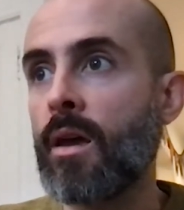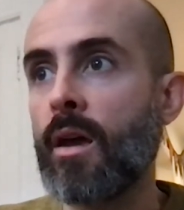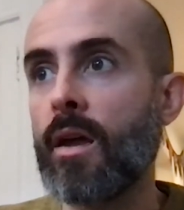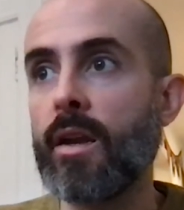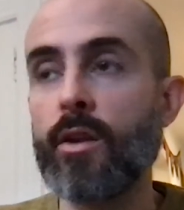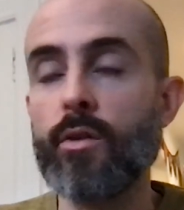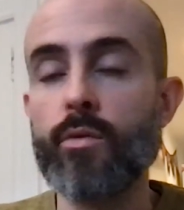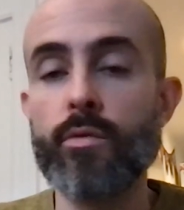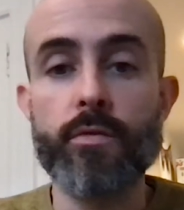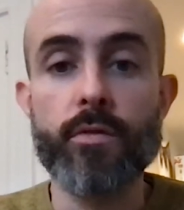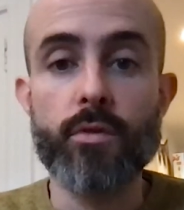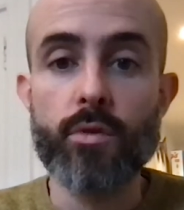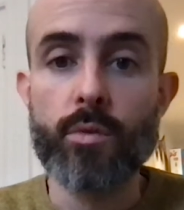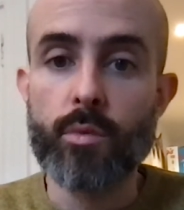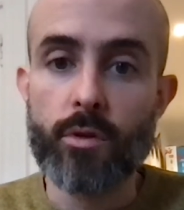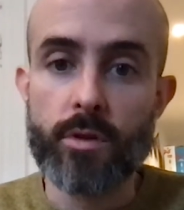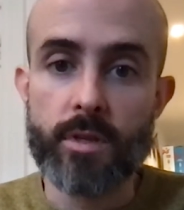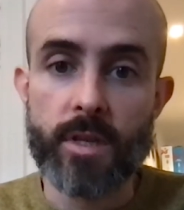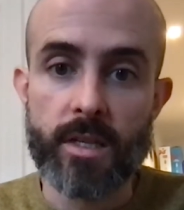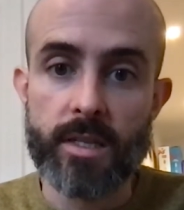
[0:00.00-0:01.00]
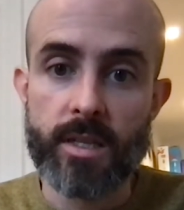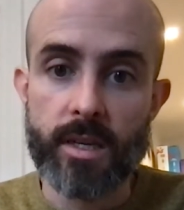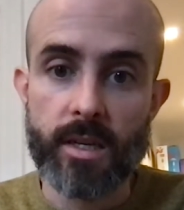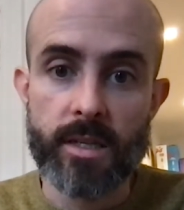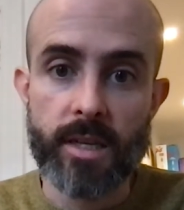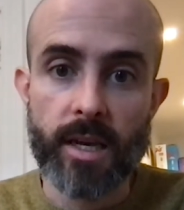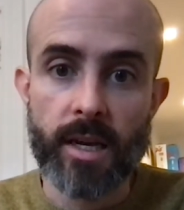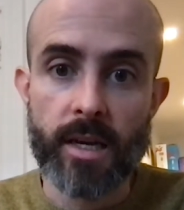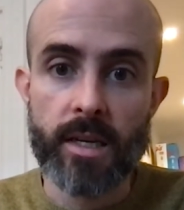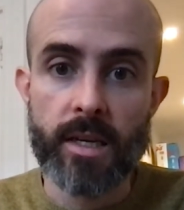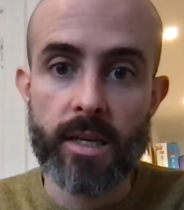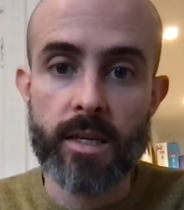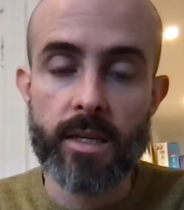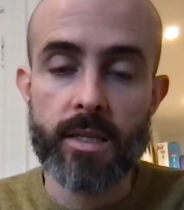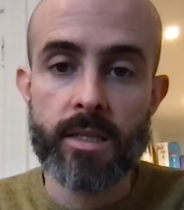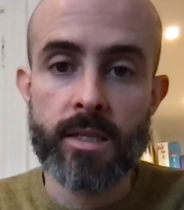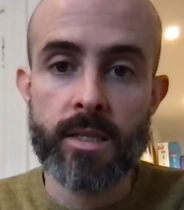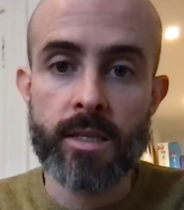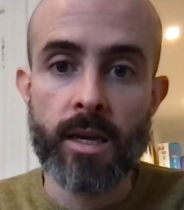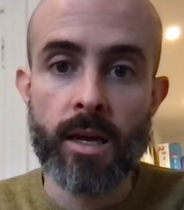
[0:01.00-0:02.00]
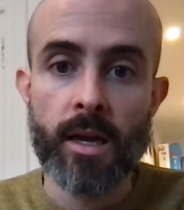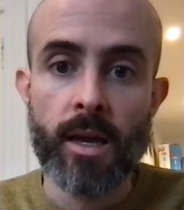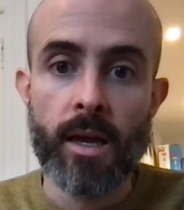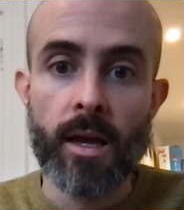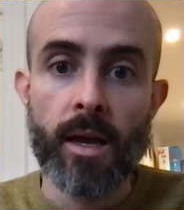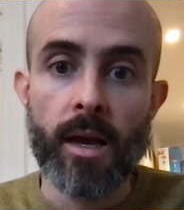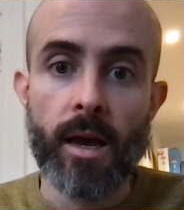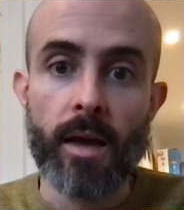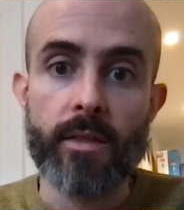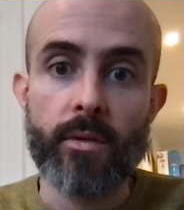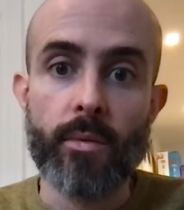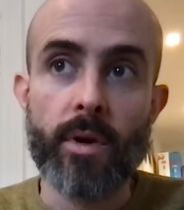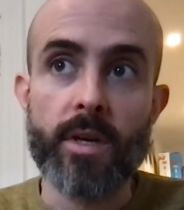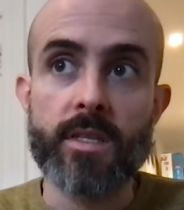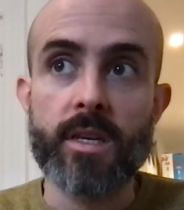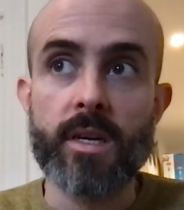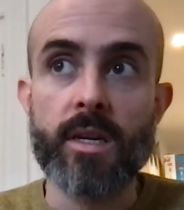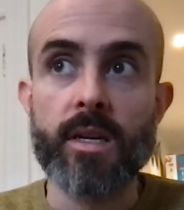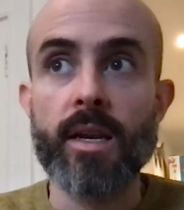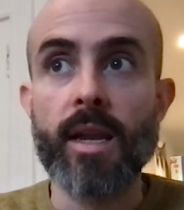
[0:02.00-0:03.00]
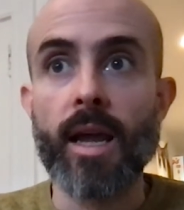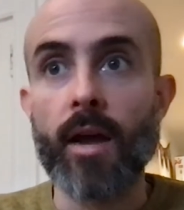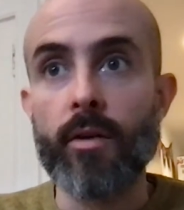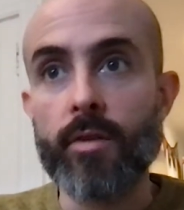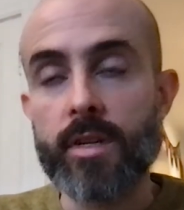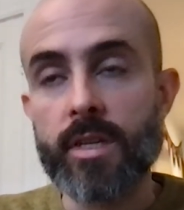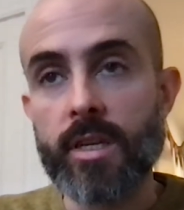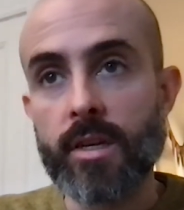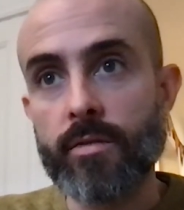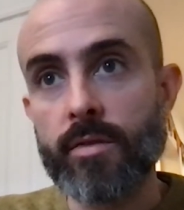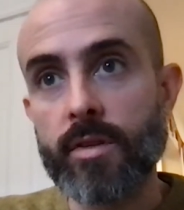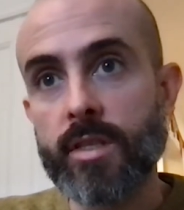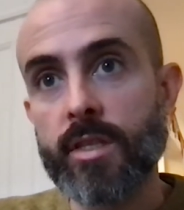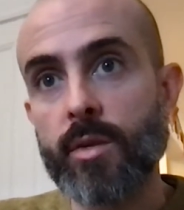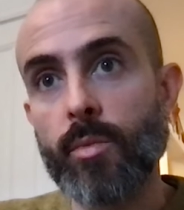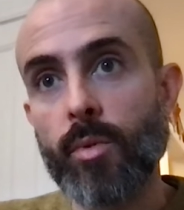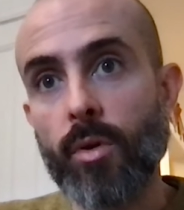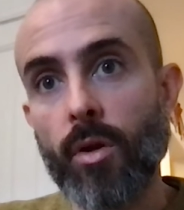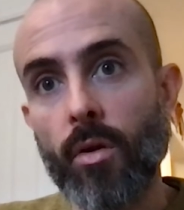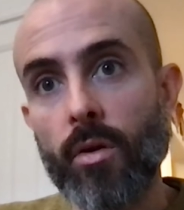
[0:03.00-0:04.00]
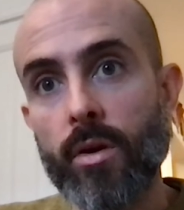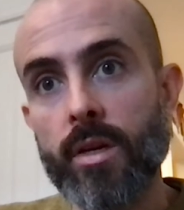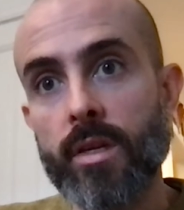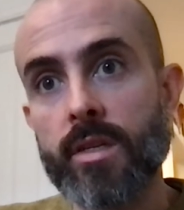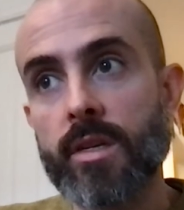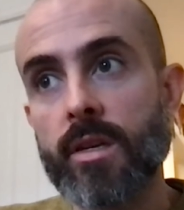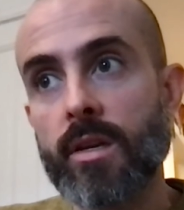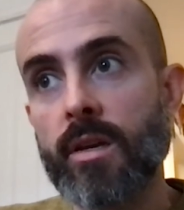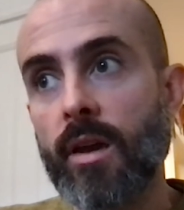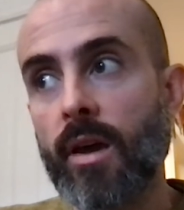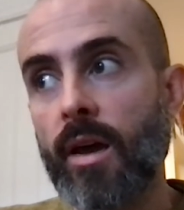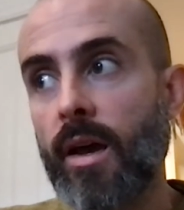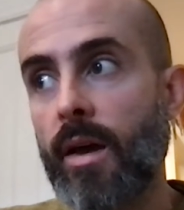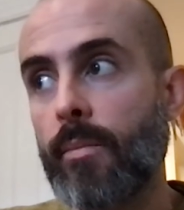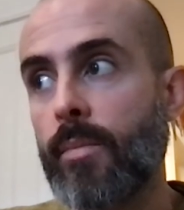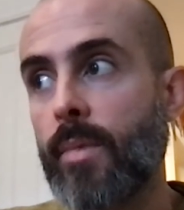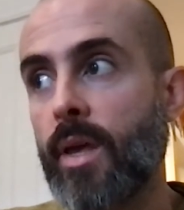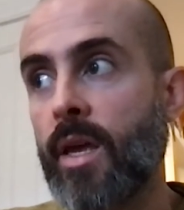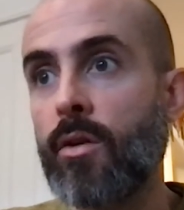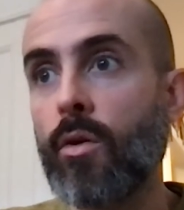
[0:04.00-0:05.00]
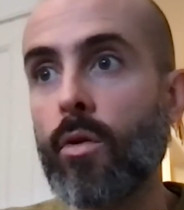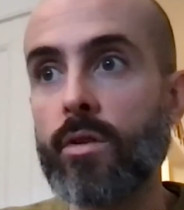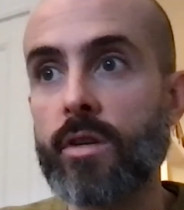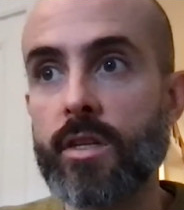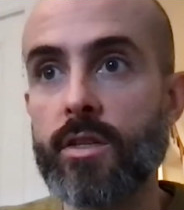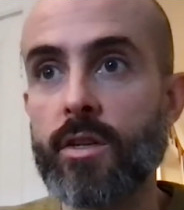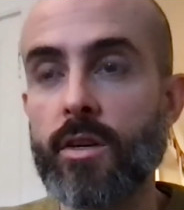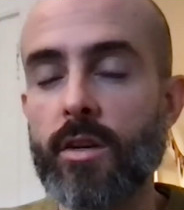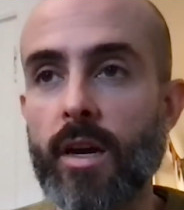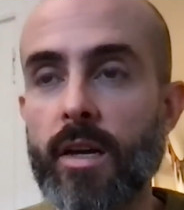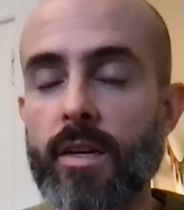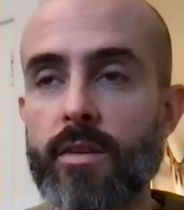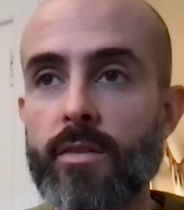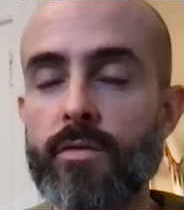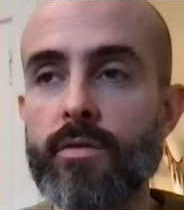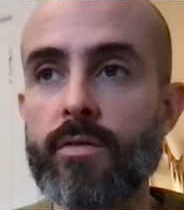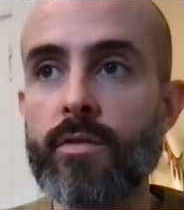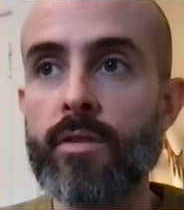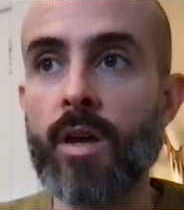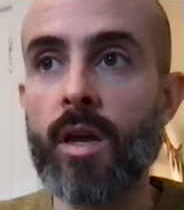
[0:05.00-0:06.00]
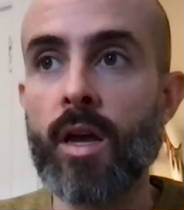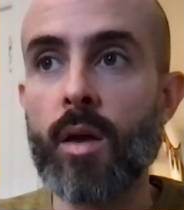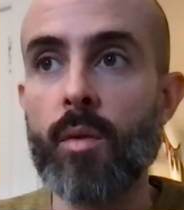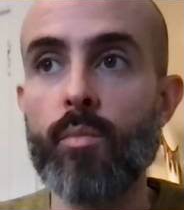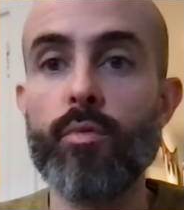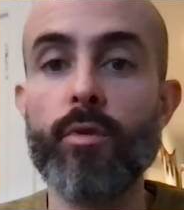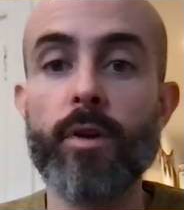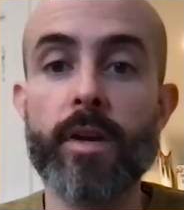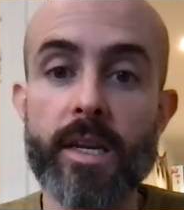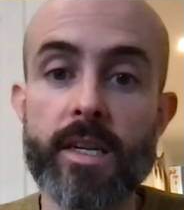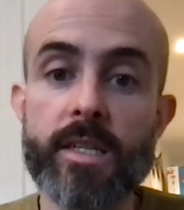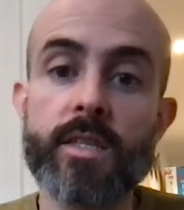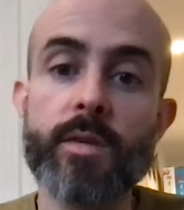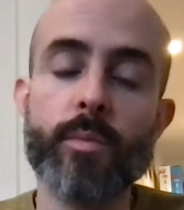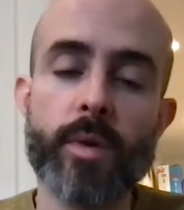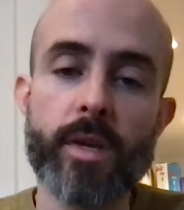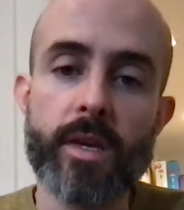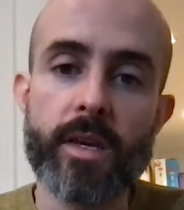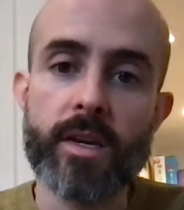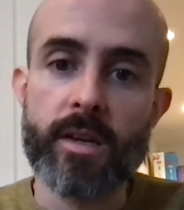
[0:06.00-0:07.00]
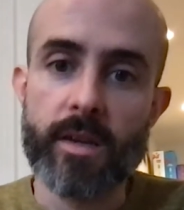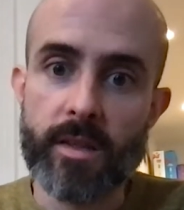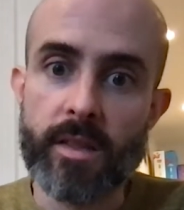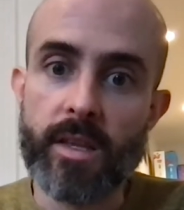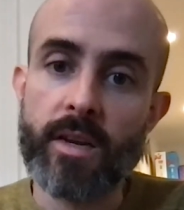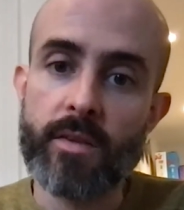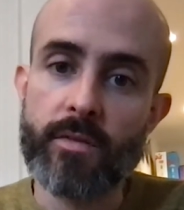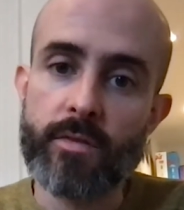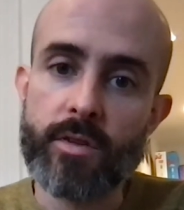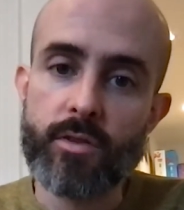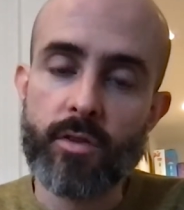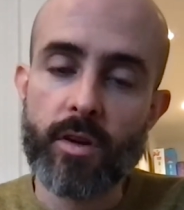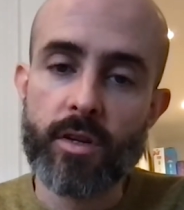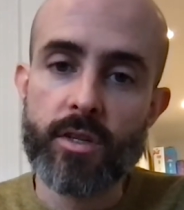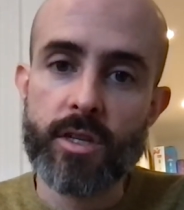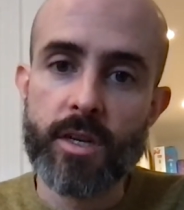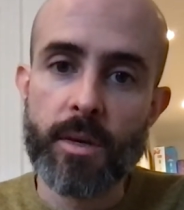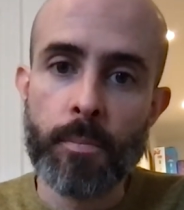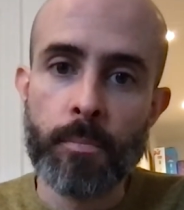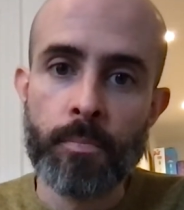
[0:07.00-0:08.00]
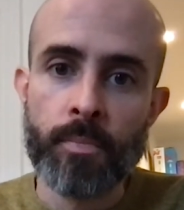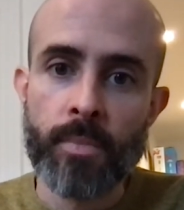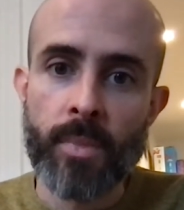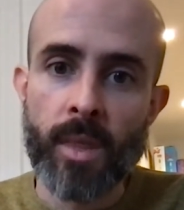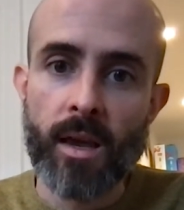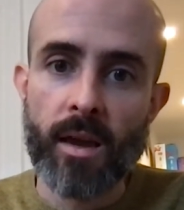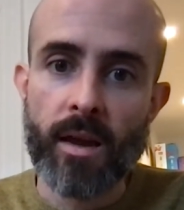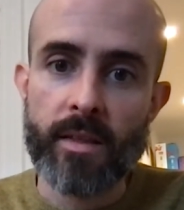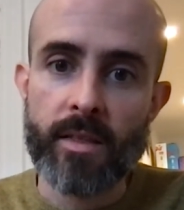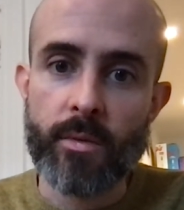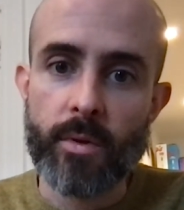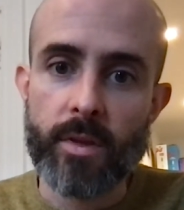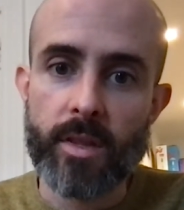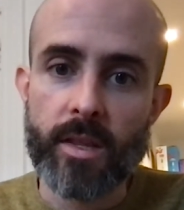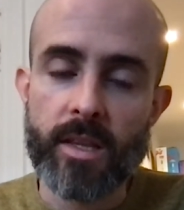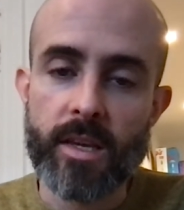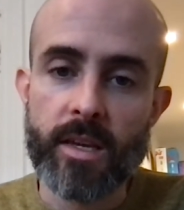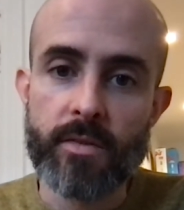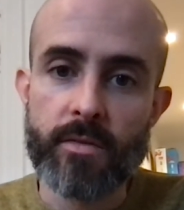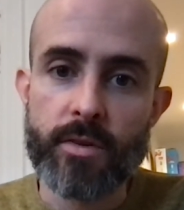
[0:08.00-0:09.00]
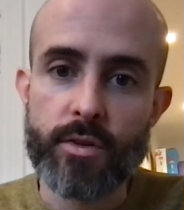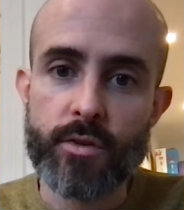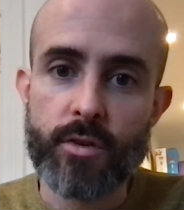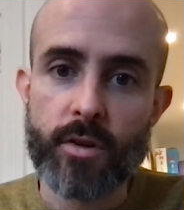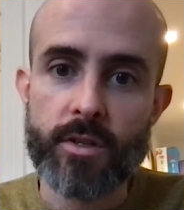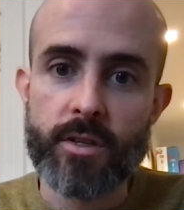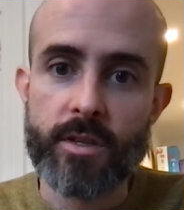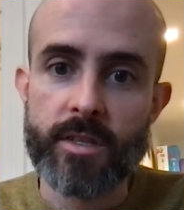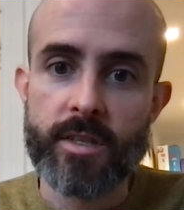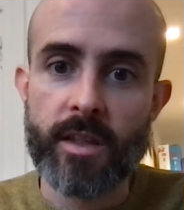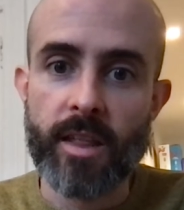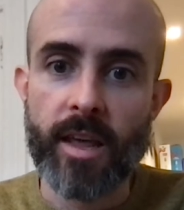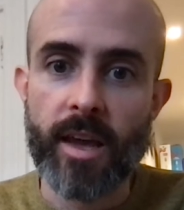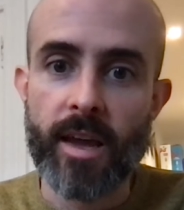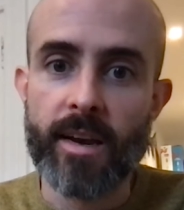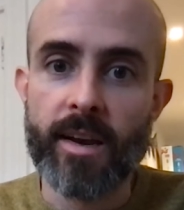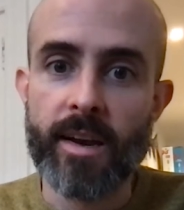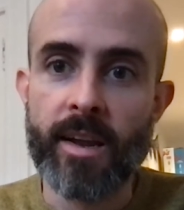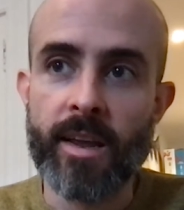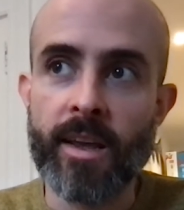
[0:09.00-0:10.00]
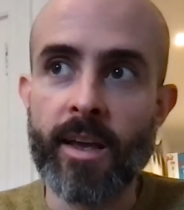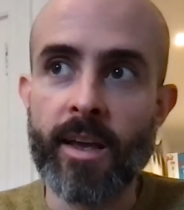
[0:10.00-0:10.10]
new food processing techniques, and the ways that narrative is deployed in order to kind of bring into being the infrastructure, and the way that the infrastructures are then